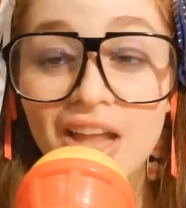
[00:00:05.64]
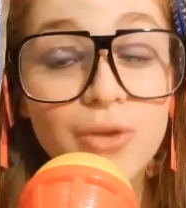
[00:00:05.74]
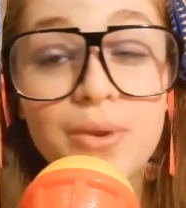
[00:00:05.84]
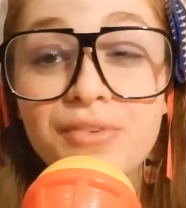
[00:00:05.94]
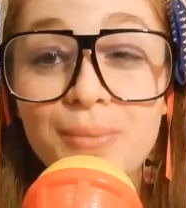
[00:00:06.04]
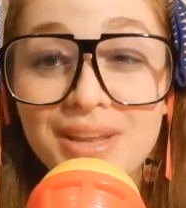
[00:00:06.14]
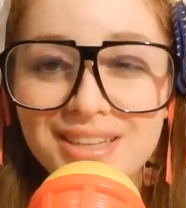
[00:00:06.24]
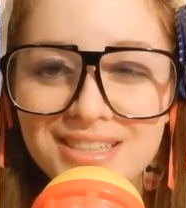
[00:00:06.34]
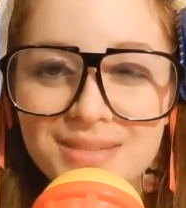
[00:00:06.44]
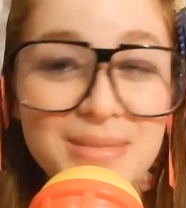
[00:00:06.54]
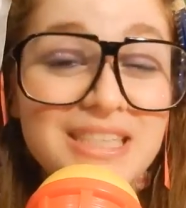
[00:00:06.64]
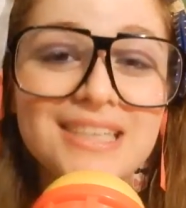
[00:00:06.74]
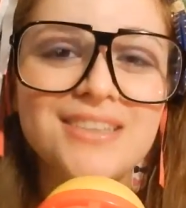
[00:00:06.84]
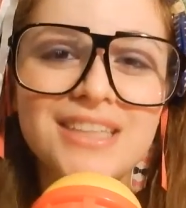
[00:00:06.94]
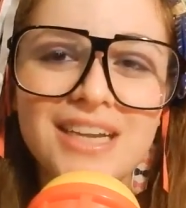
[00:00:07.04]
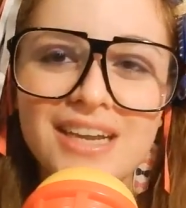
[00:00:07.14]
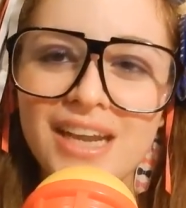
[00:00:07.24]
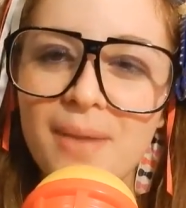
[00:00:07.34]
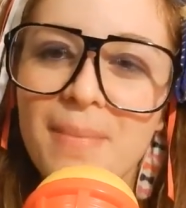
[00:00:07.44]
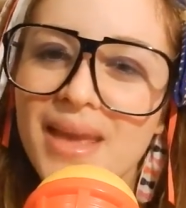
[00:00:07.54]
Hello everyone, this is Matilda and
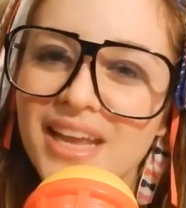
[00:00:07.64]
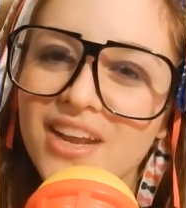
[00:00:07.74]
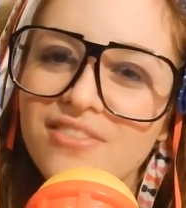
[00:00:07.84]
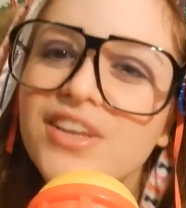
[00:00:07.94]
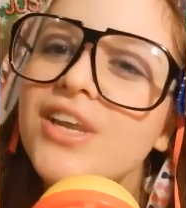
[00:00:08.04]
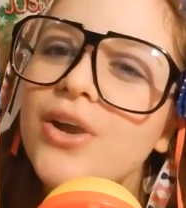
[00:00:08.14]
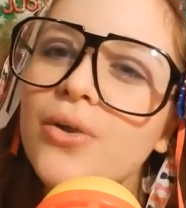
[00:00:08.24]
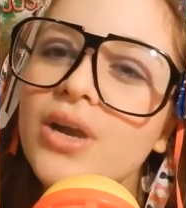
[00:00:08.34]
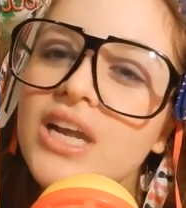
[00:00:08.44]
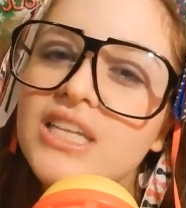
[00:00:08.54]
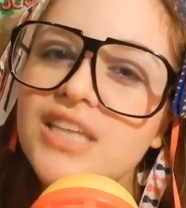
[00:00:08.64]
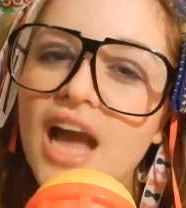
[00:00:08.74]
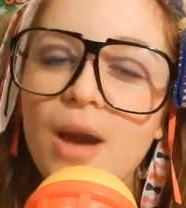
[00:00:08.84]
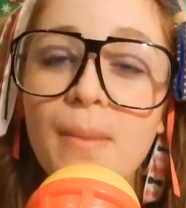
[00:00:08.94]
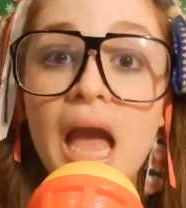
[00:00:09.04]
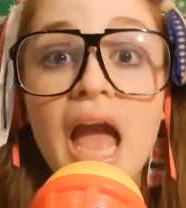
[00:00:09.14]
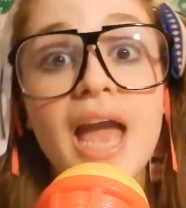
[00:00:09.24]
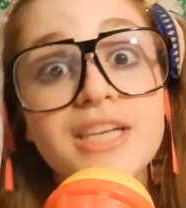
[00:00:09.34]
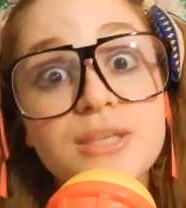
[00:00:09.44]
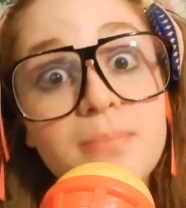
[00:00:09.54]
I'm making a video to help
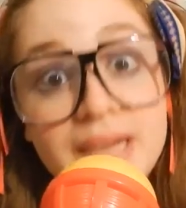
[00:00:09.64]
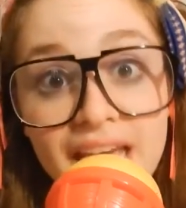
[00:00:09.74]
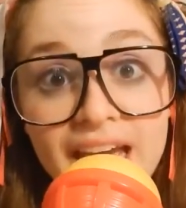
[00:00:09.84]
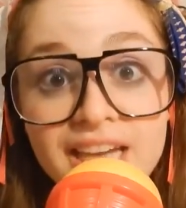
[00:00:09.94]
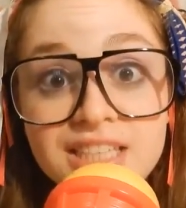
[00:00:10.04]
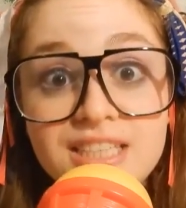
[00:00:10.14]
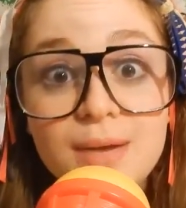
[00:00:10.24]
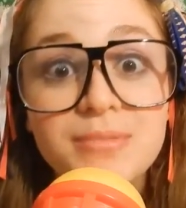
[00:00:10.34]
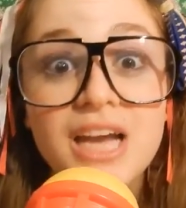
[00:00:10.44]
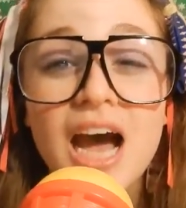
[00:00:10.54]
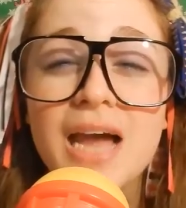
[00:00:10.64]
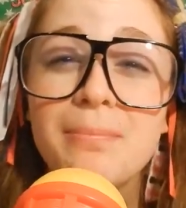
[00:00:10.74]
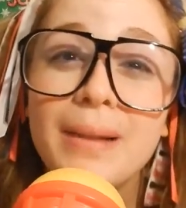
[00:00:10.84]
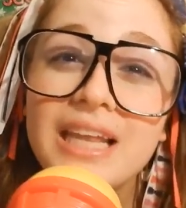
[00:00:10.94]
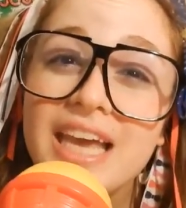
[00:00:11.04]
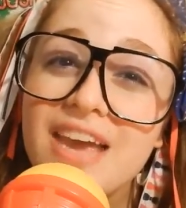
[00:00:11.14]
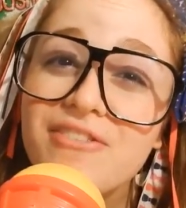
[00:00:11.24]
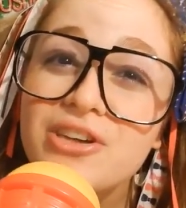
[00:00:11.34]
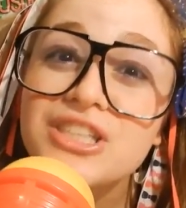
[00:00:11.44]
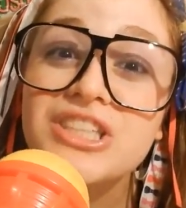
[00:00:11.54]
educate some
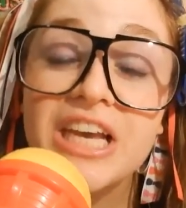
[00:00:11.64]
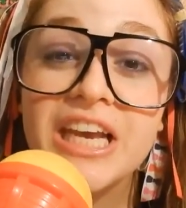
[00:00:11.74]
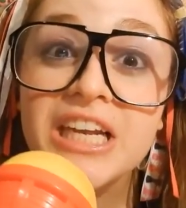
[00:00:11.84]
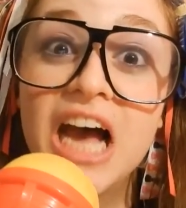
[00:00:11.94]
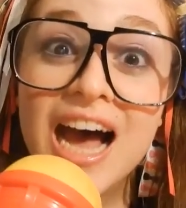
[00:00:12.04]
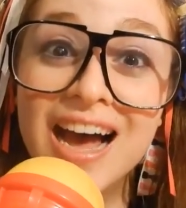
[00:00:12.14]
non-believers, Tina!